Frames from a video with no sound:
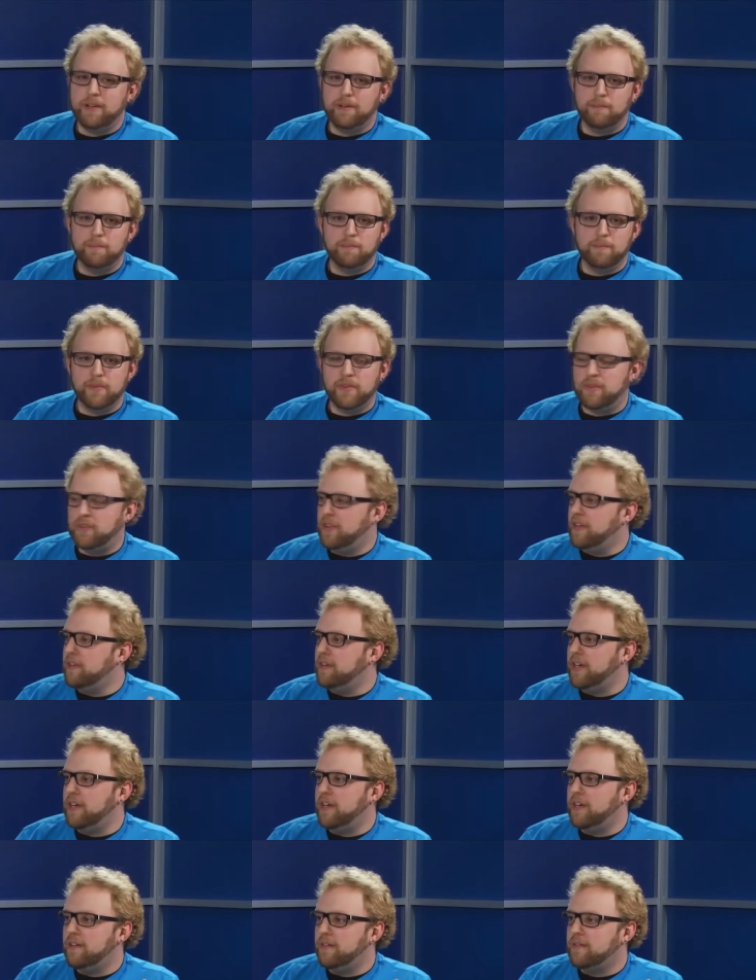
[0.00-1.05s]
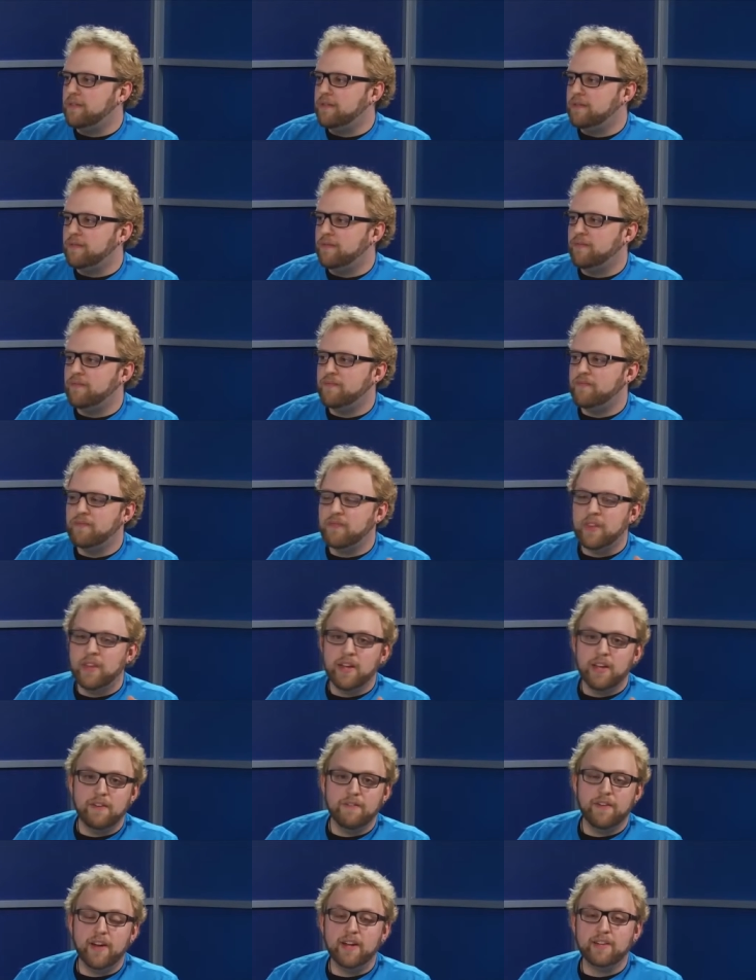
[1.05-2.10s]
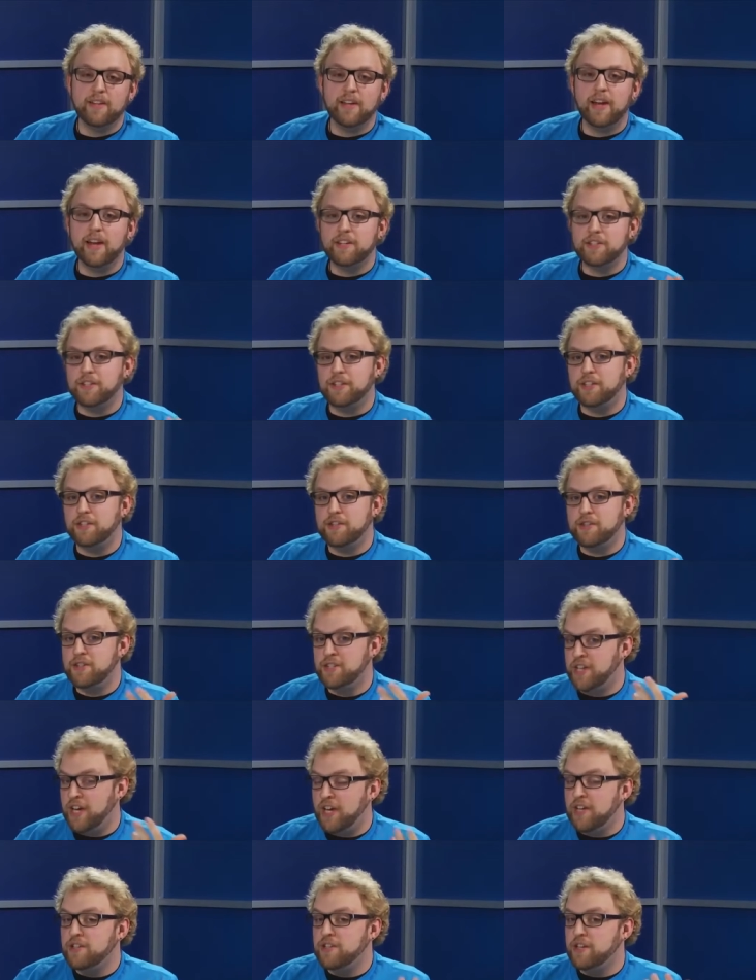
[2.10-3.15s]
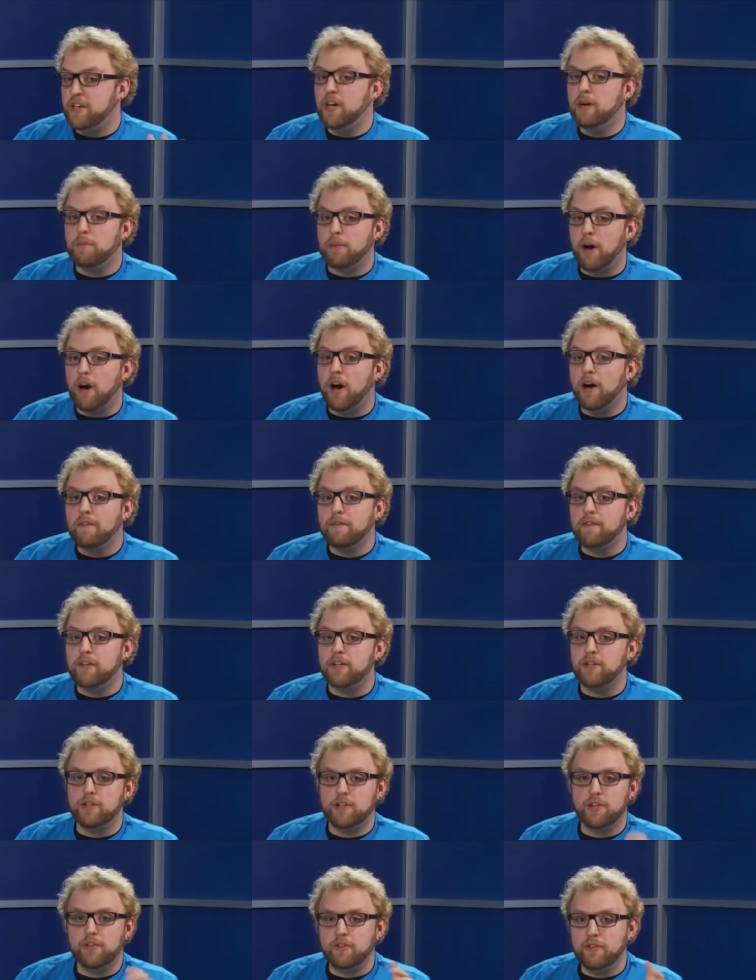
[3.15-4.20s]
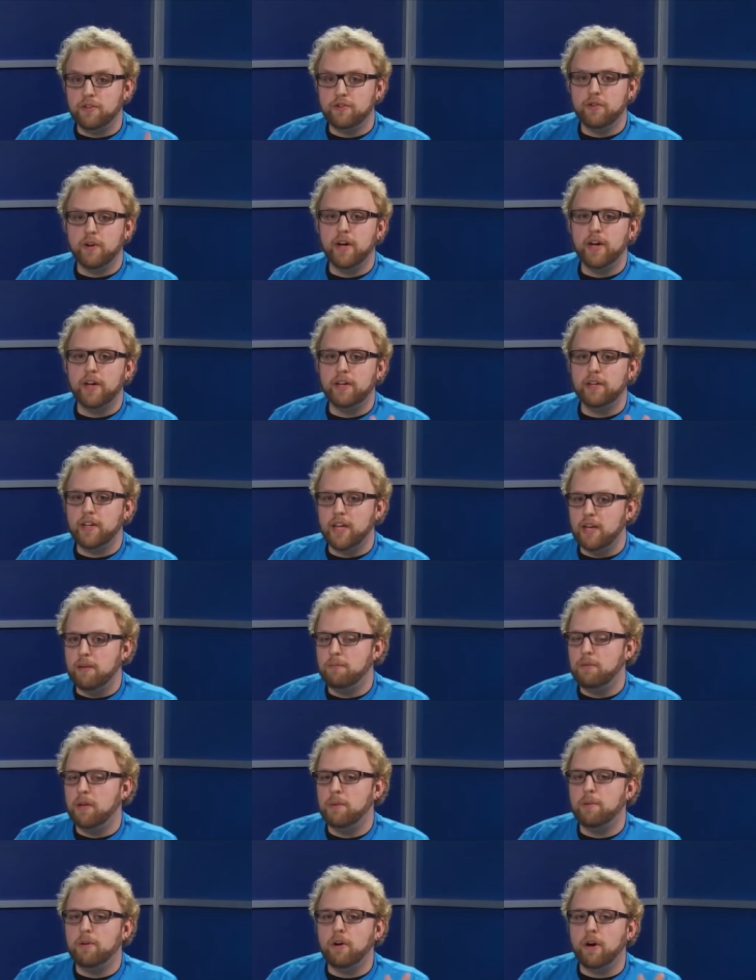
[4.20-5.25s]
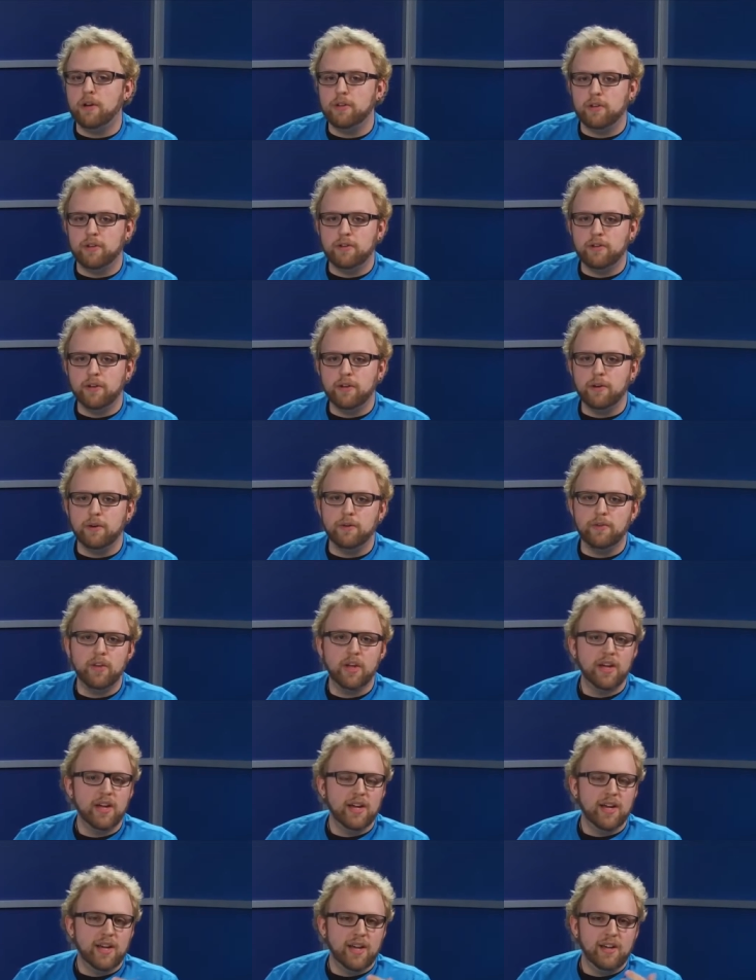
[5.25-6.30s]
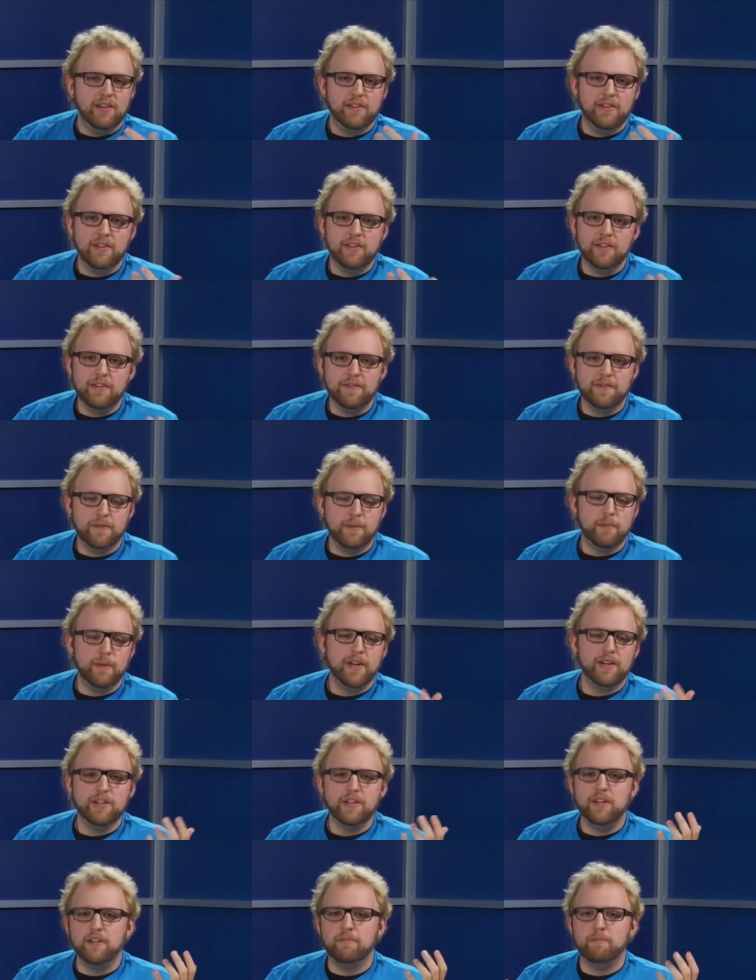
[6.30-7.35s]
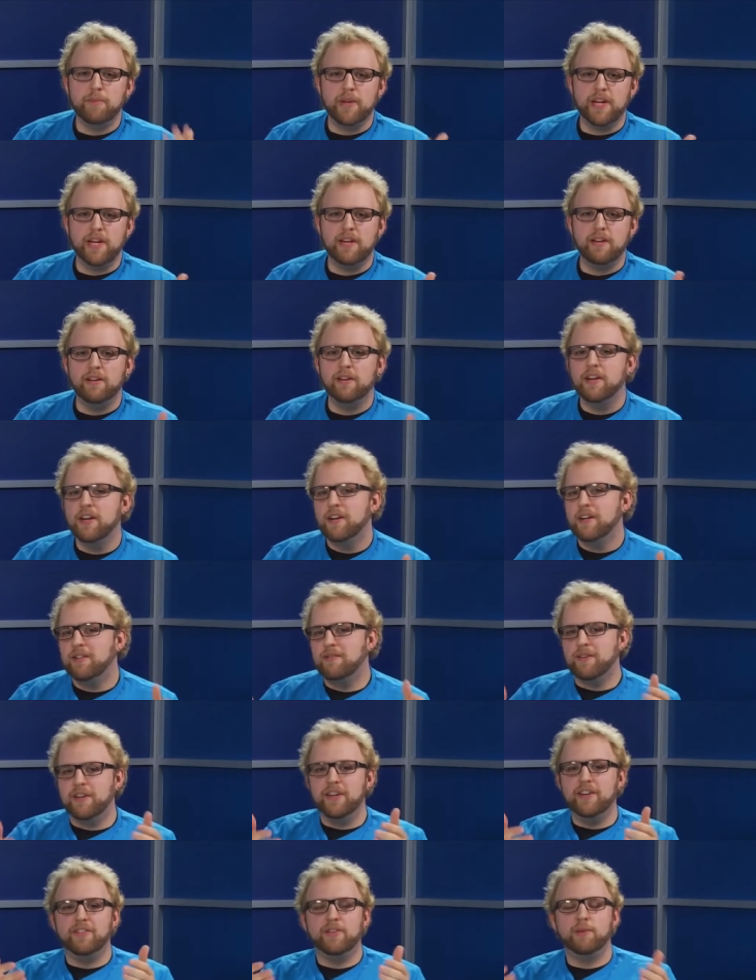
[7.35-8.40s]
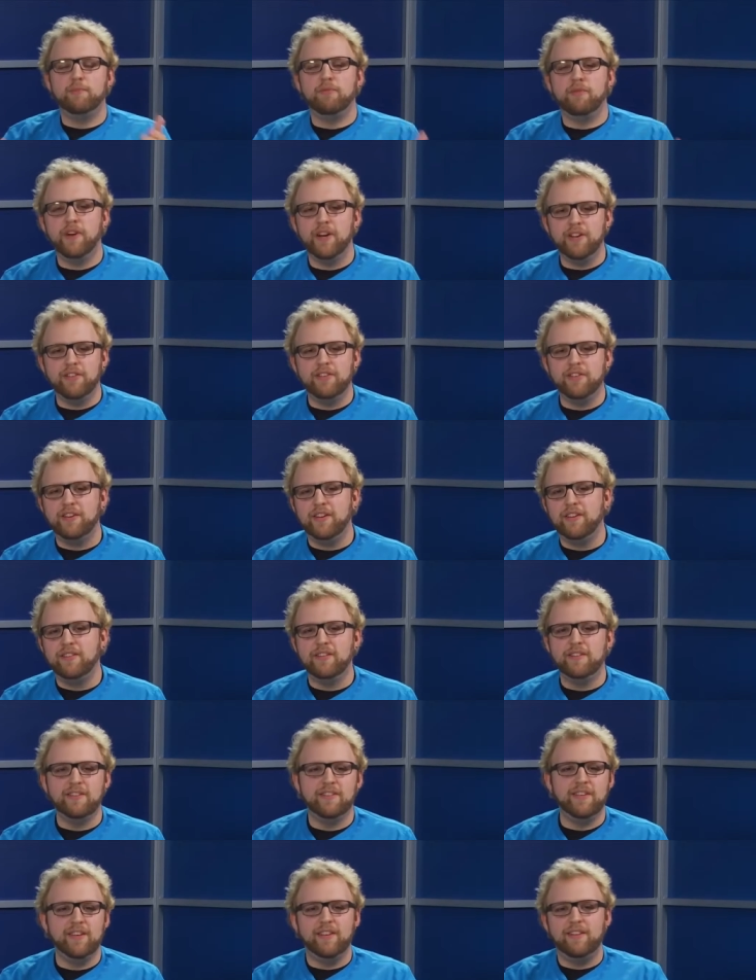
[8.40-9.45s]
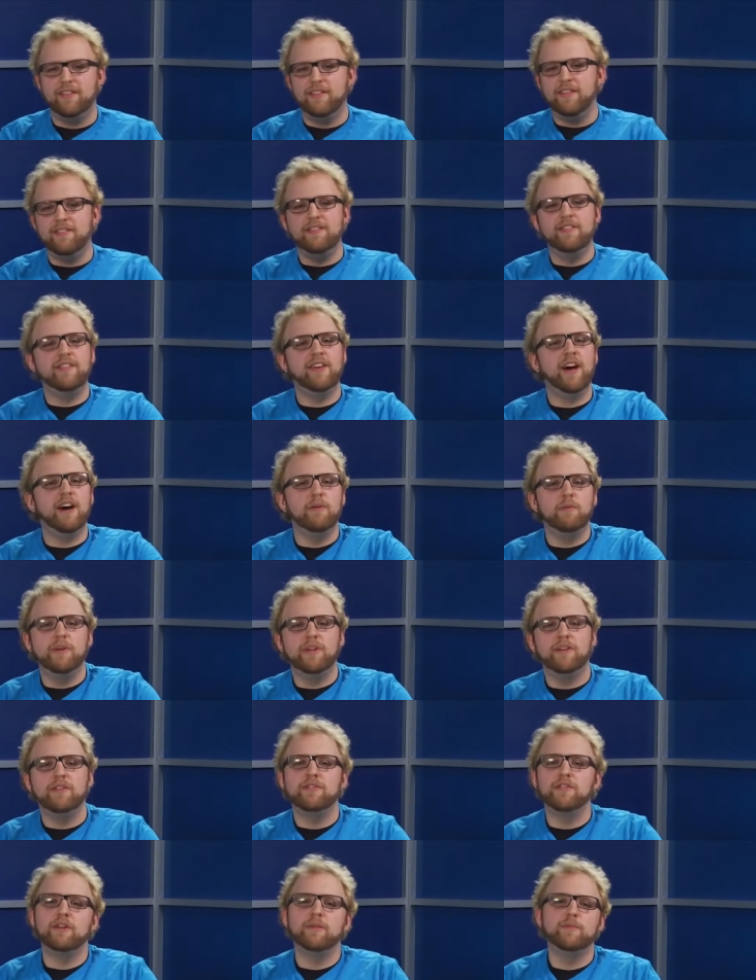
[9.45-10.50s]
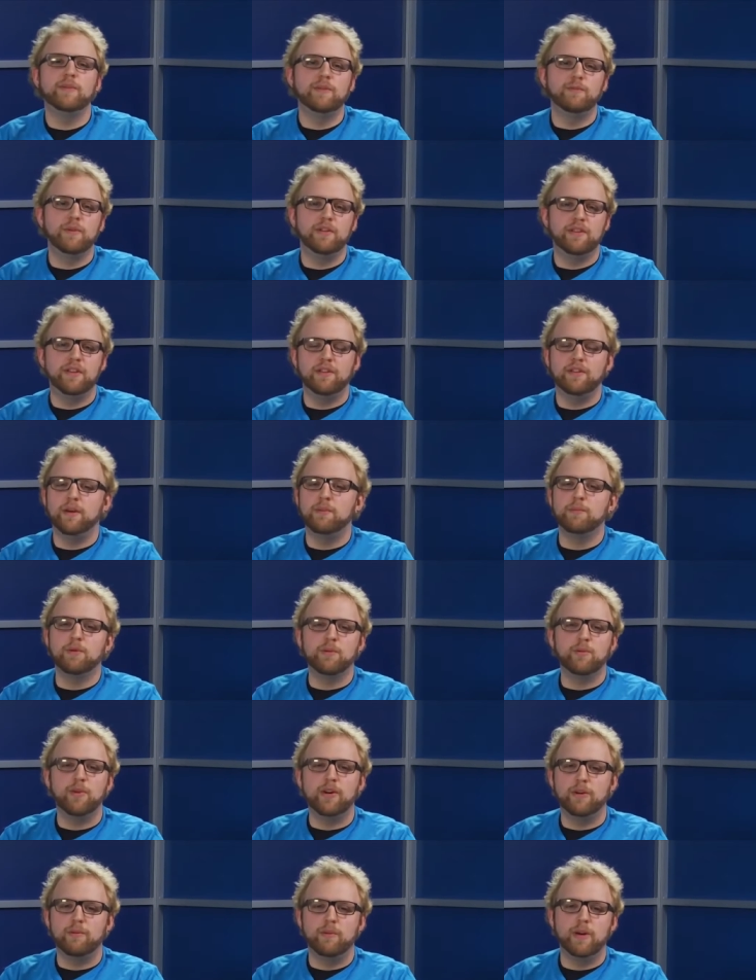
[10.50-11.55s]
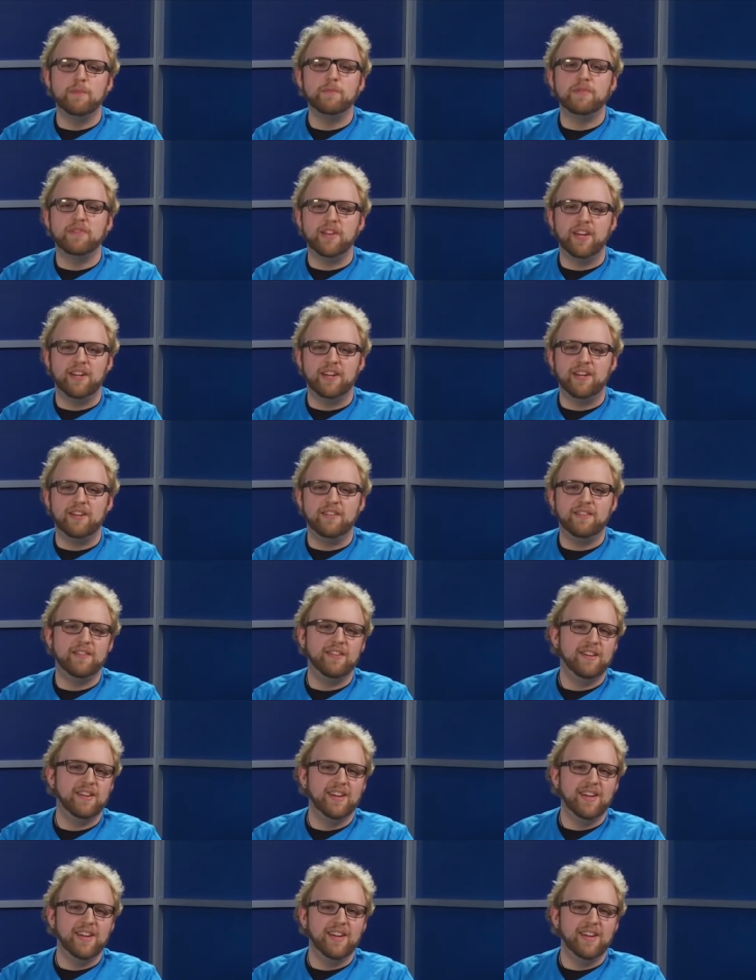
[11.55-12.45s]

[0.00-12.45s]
just have to silly. try to guess, right? In fact, they actually change it up often just to try and keep people on their toes. It's as if, imagine if Bean released a press release and said, this is how we determine what the number one website is.